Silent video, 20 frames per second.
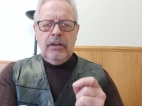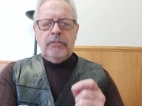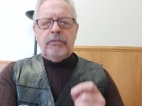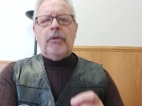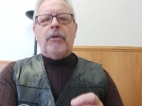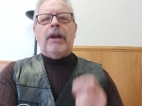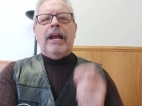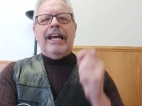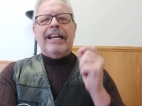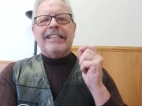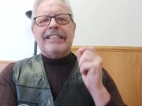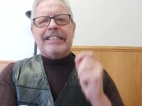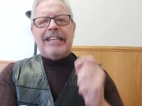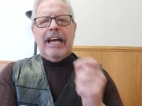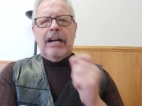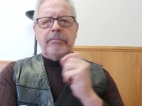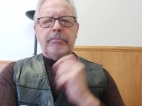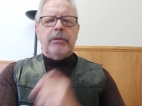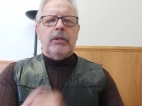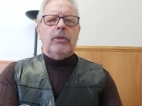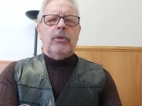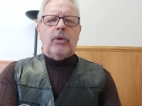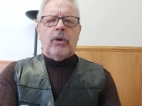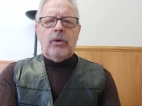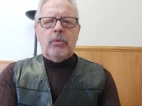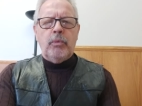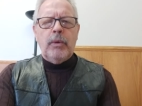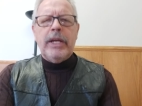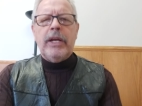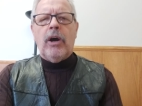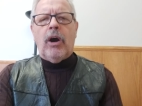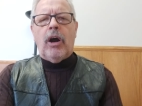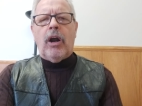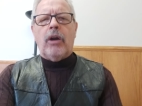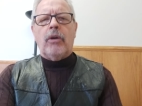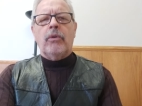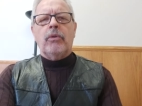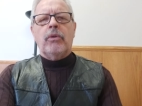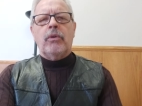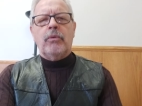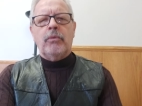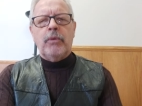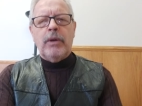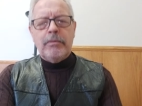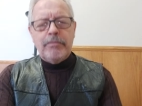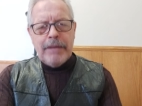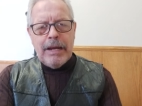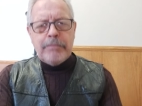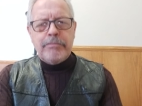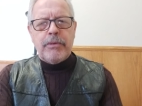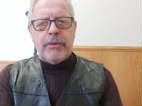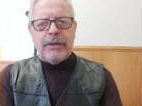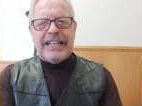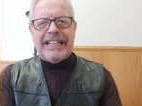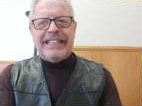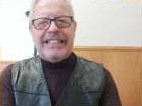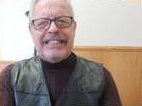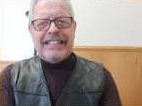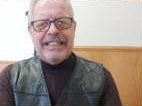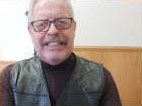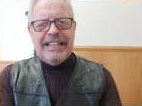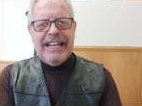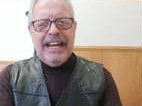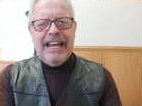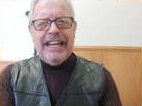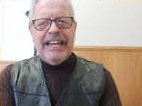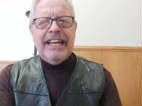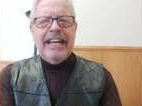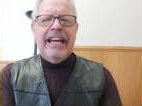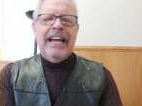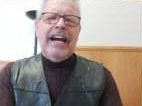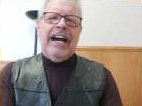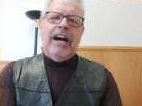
for example, Lord, we are remembering today